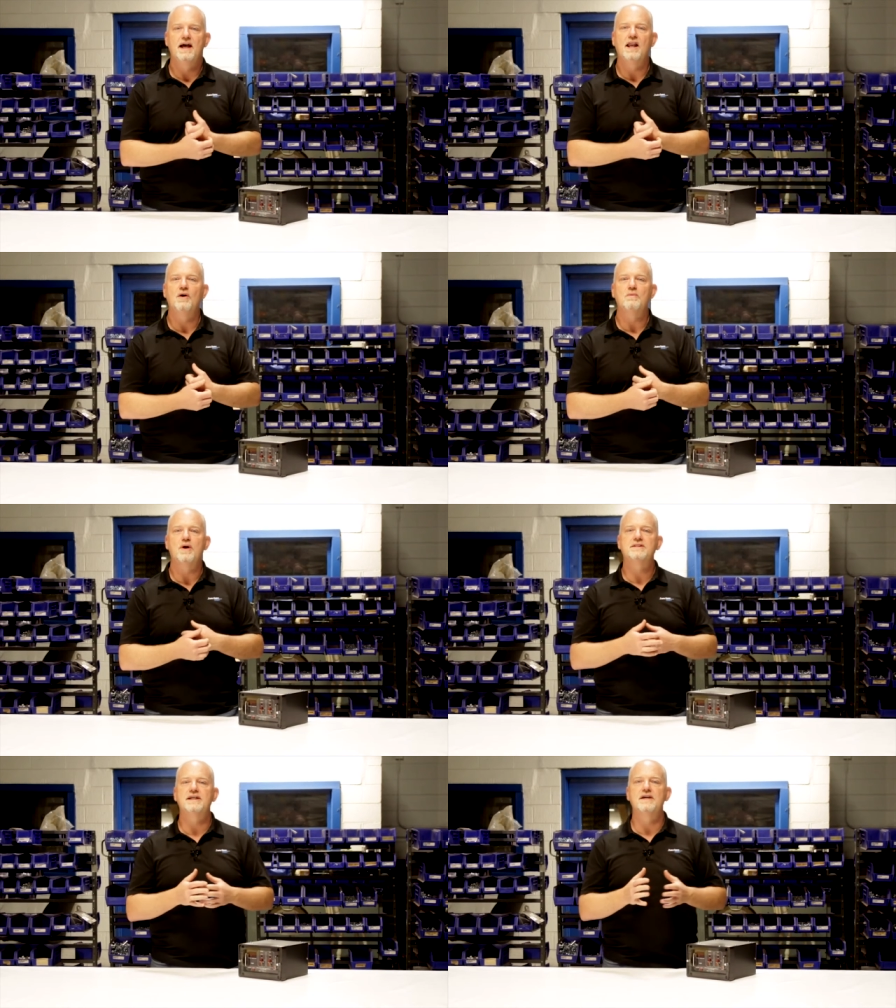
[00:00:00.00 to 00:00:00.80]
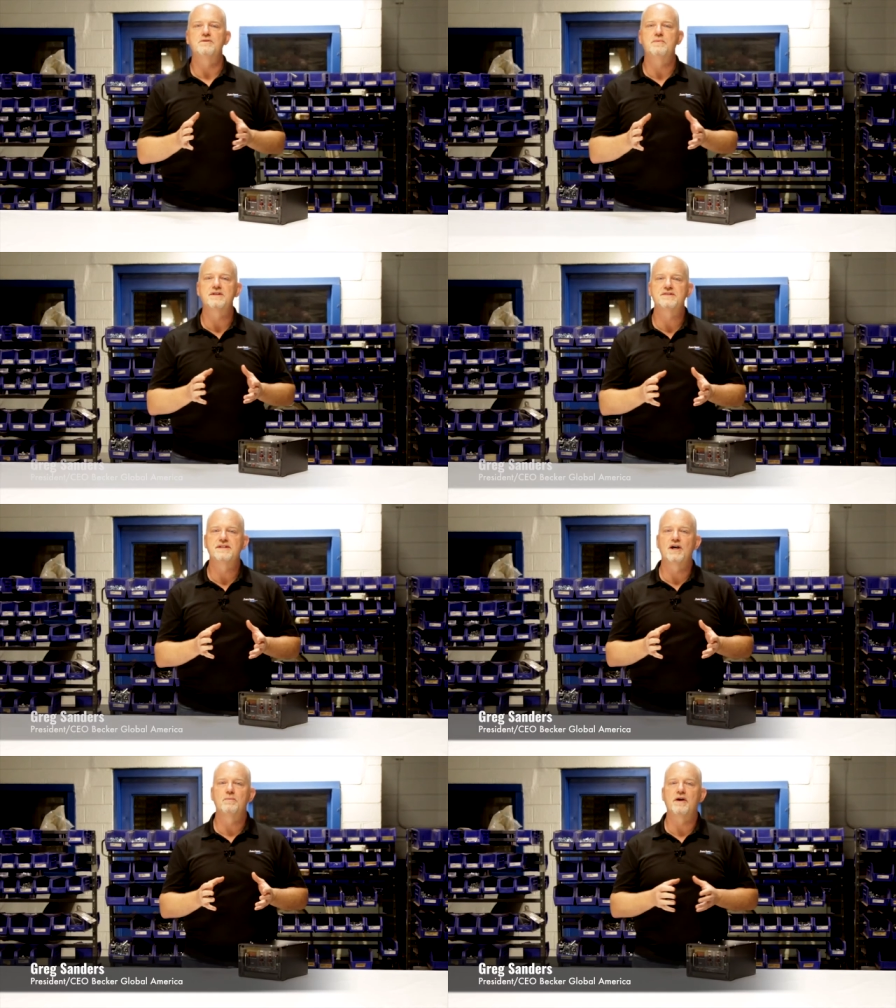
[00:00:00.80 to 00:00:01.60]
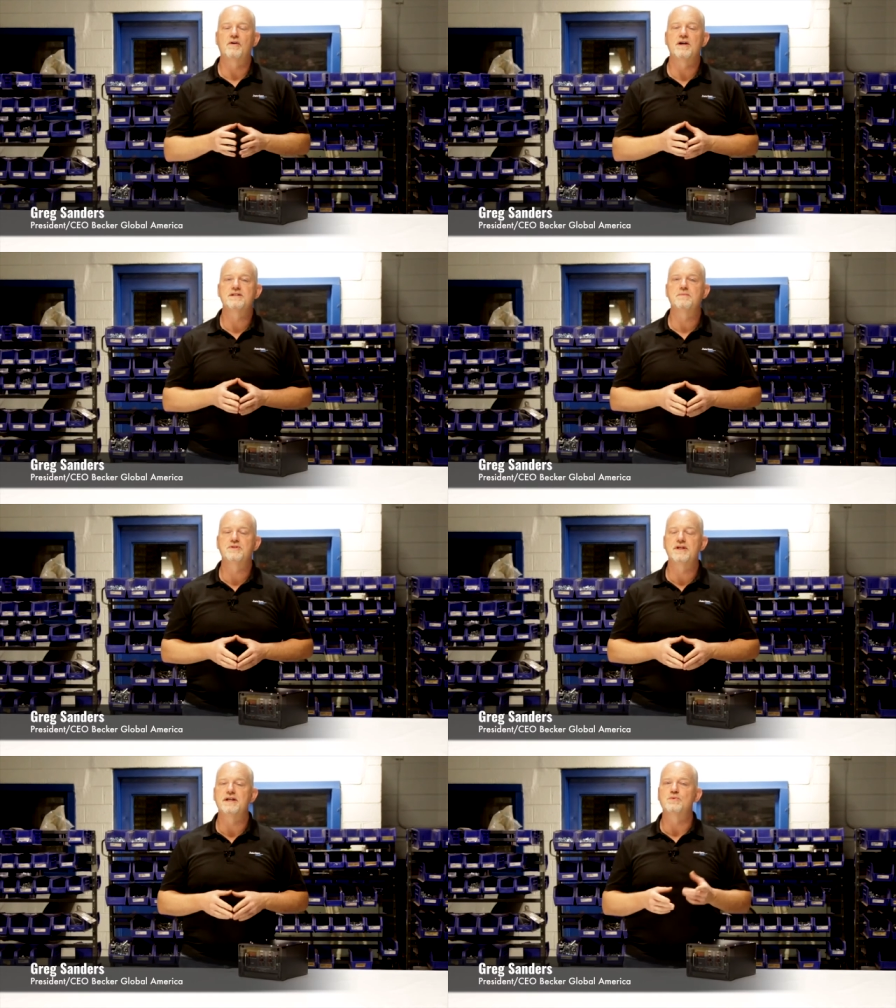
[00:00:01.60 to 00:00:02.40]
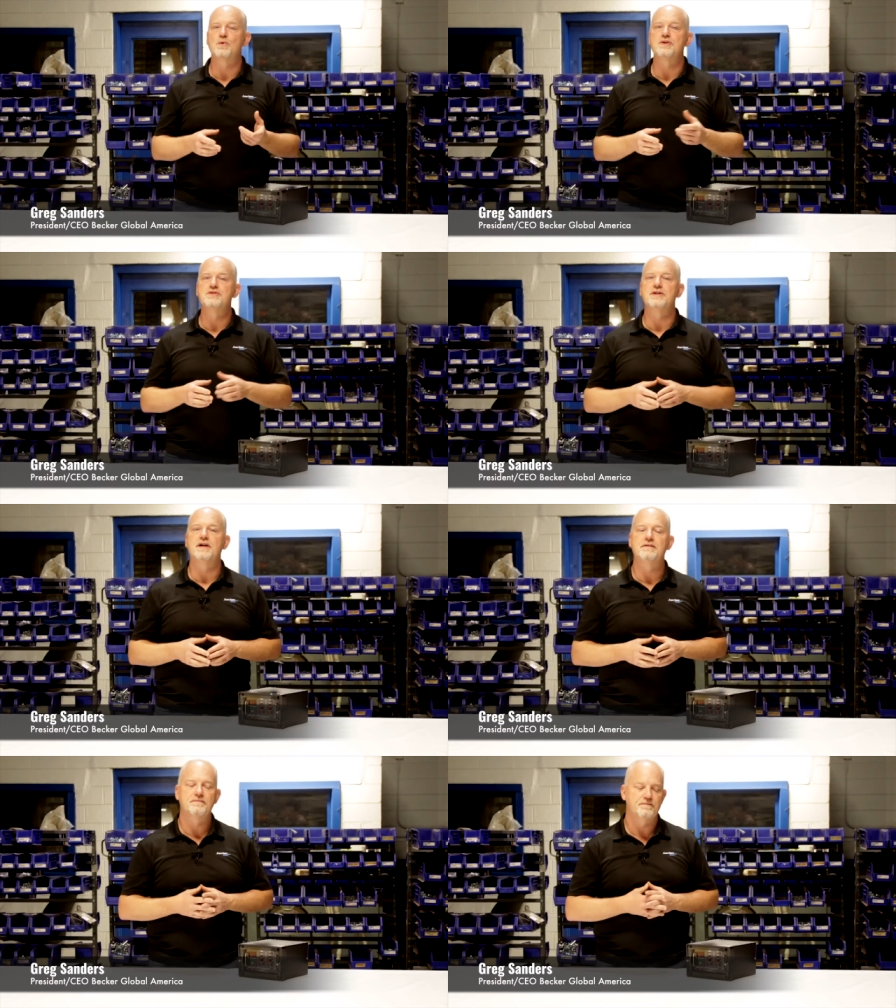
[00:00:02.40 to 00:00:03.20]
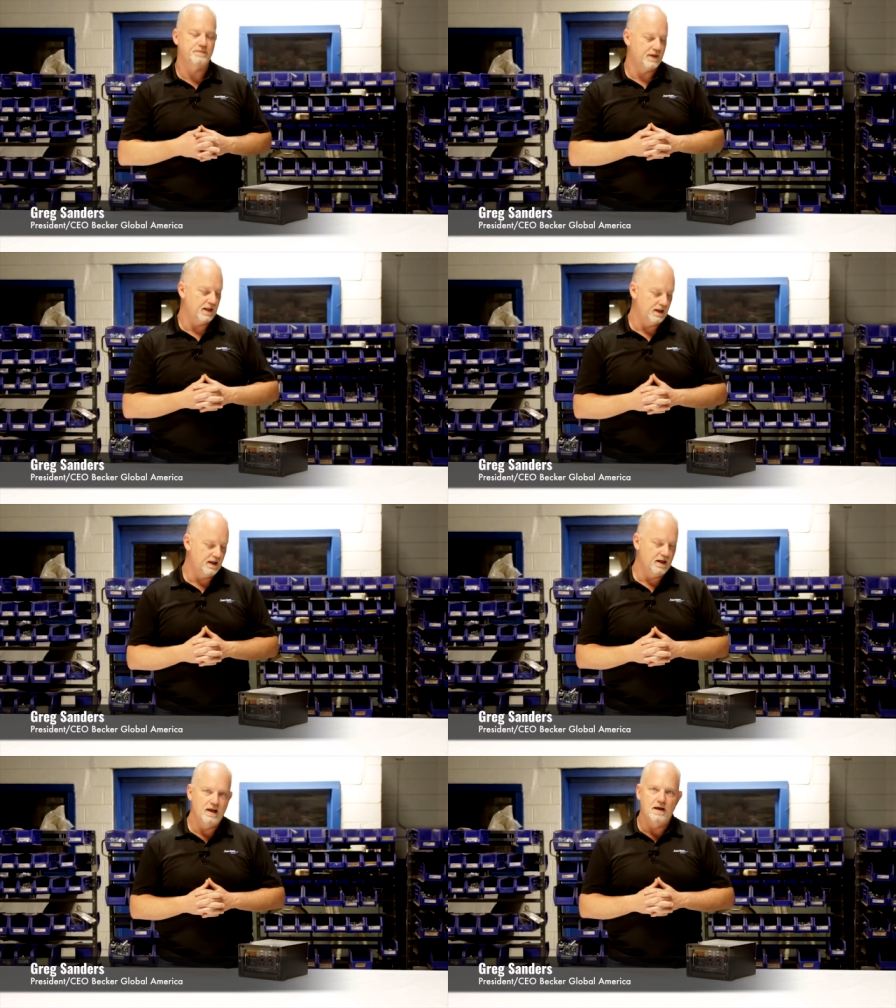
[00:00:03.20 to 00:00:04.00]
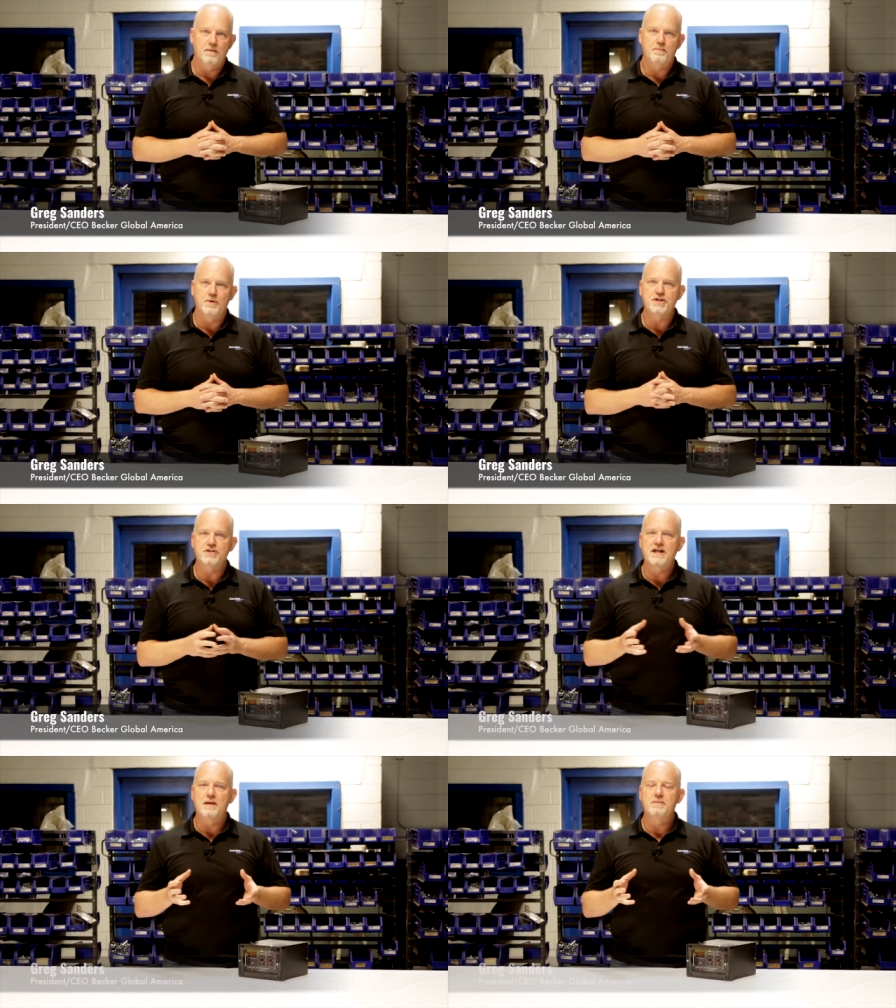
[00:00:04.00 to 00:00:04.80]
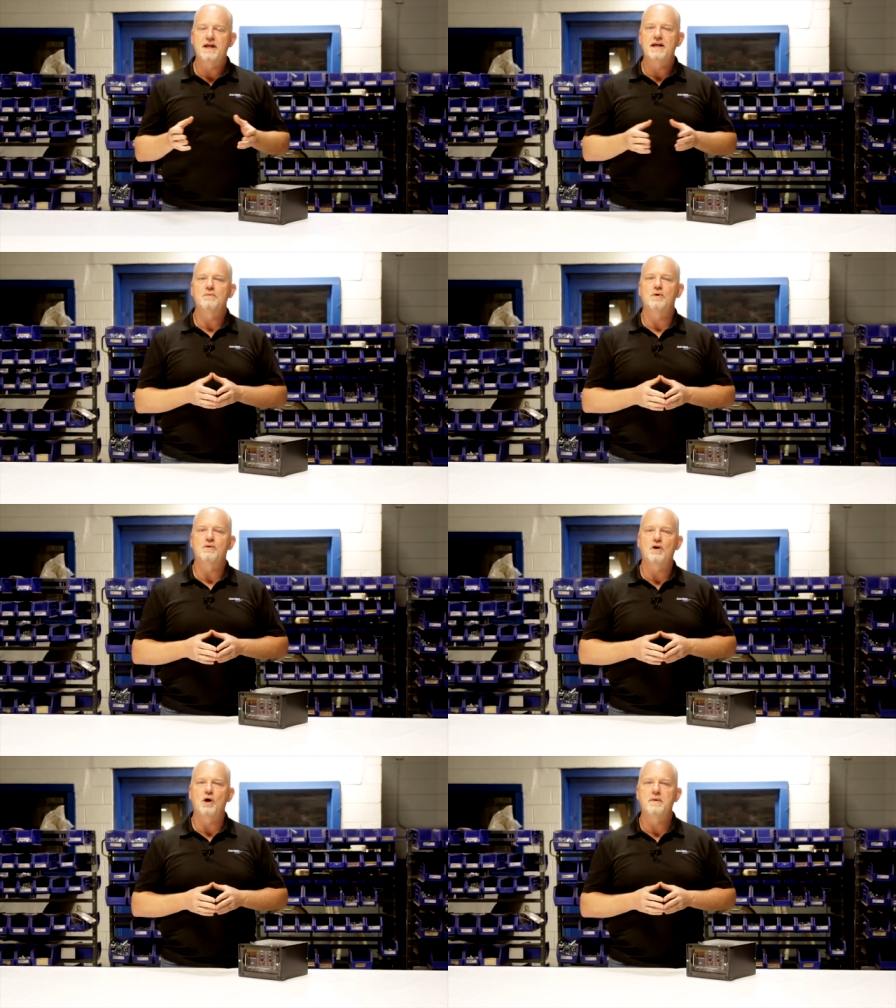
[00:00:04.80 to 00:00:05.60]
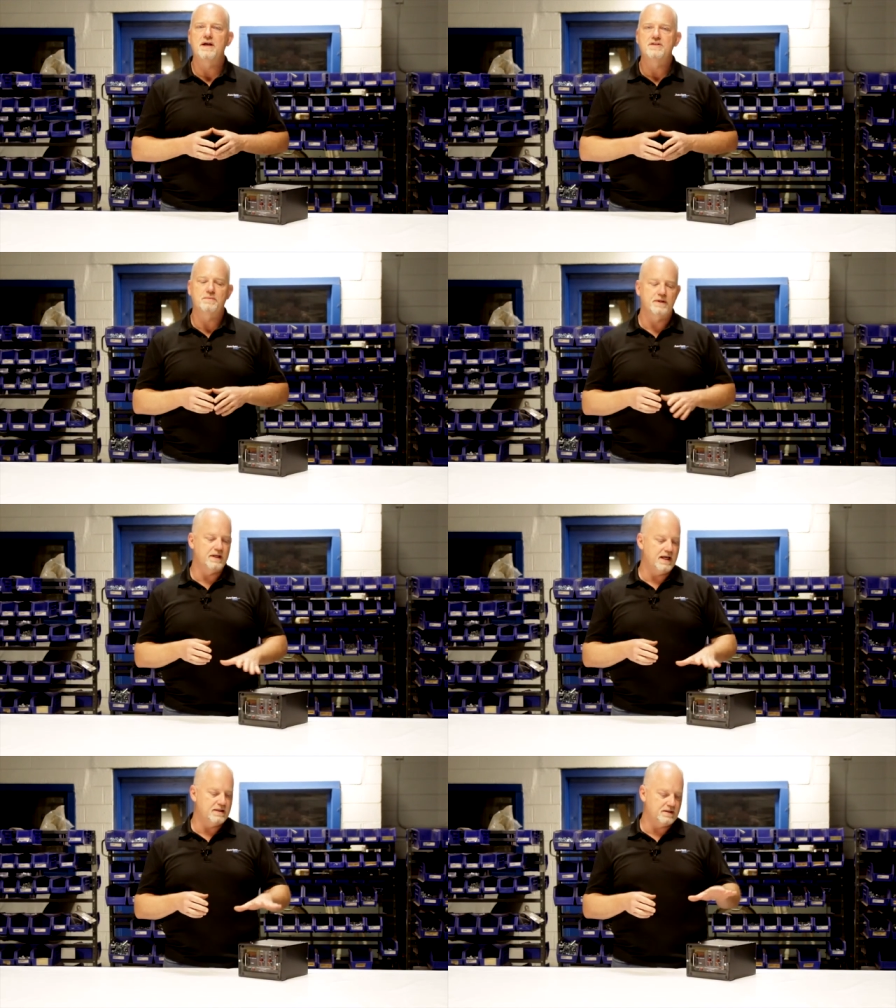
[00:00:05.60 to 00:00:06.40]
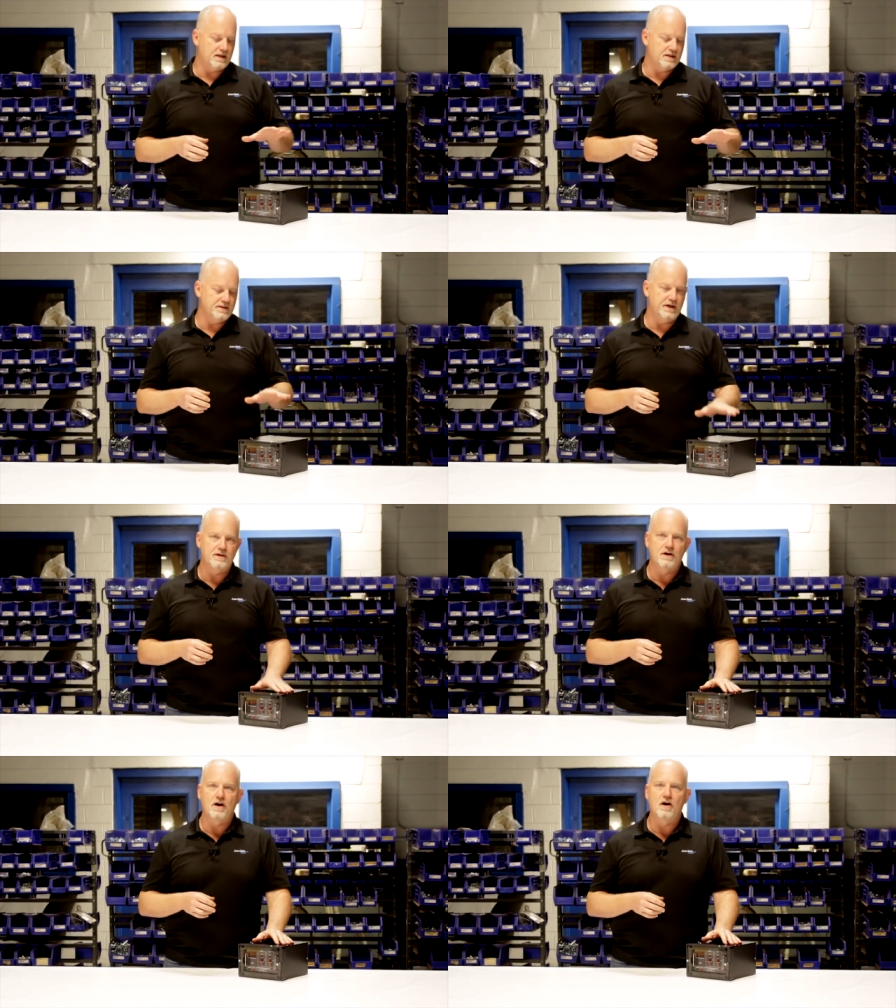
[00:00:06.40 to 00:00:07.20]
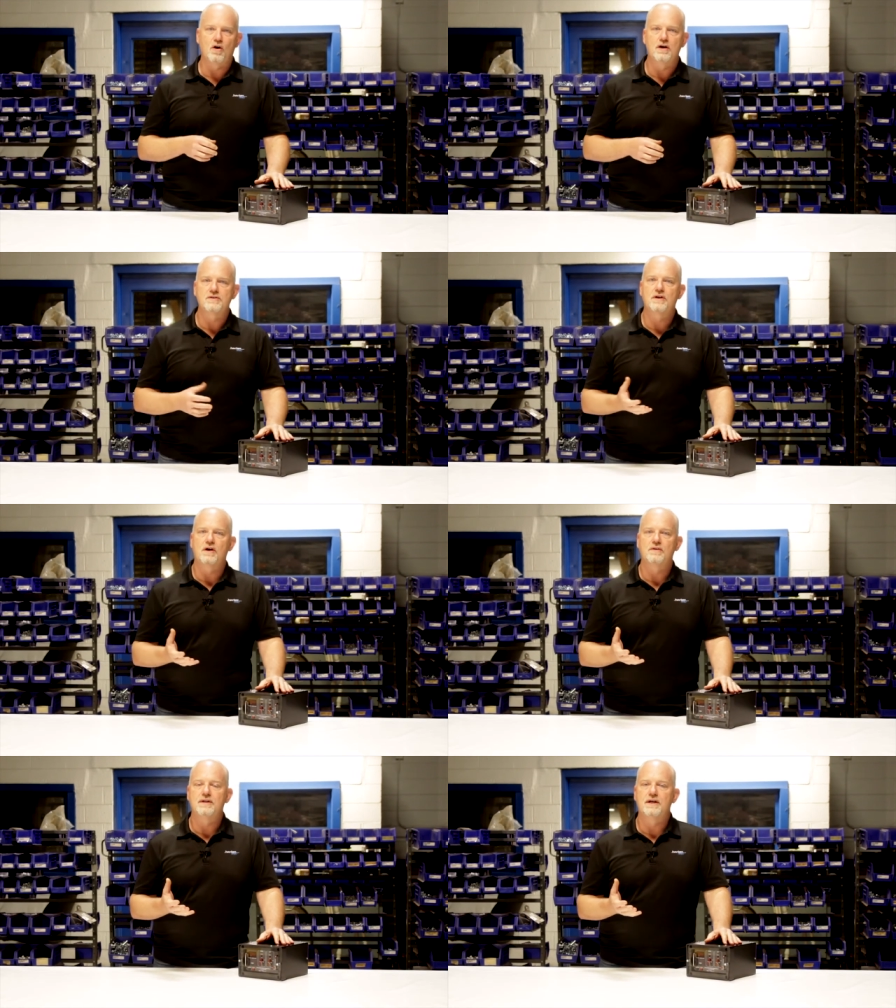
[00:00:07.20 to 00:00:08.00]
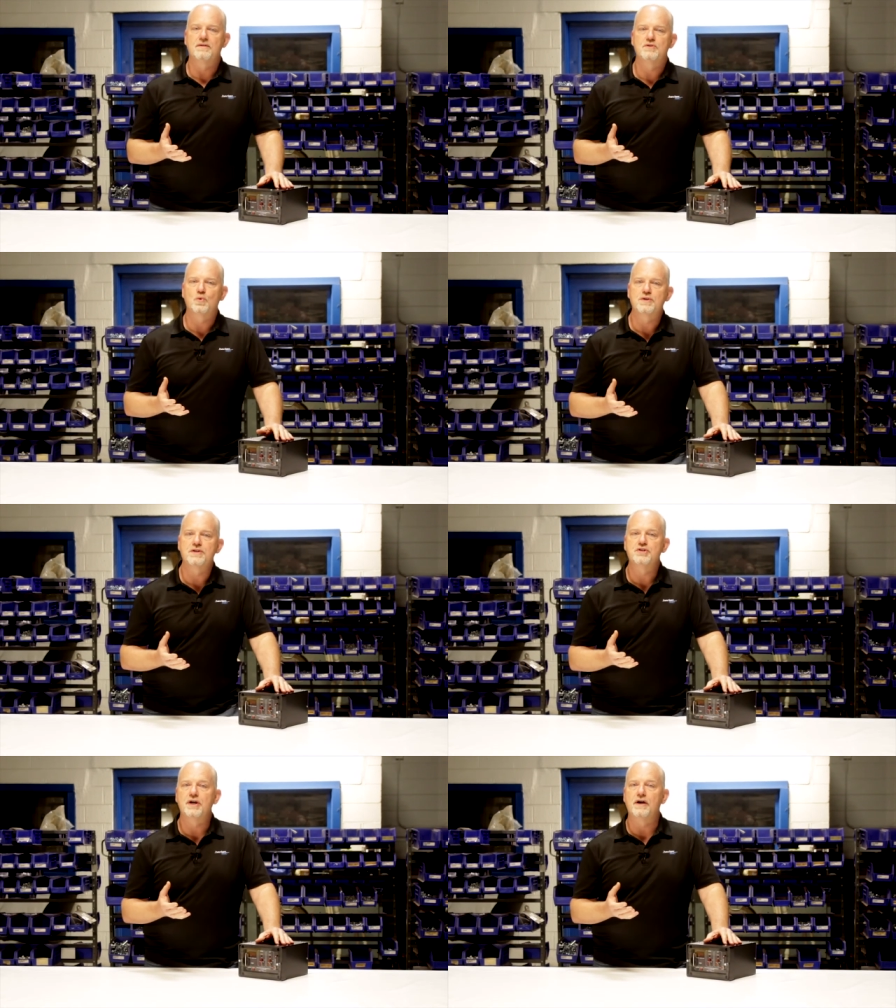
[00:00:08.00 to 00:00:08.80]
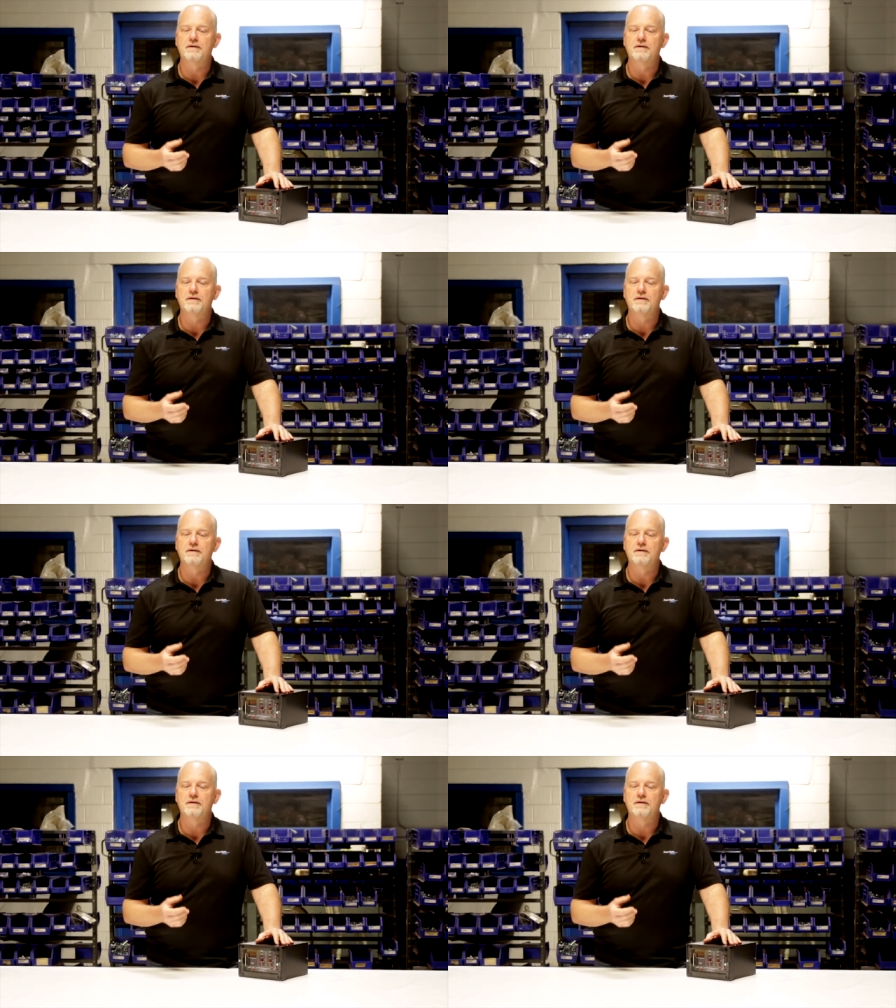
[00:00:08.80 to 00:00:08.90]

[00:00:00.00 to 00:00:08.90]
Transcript: Hello, I'm Greg Sanders, President and CEO of Becker SMC and Swartz Engineering. Appreciate your time today. We're going to talk about something that uh, is near and dear to our heart. and It's called uh, Swartz Engineering.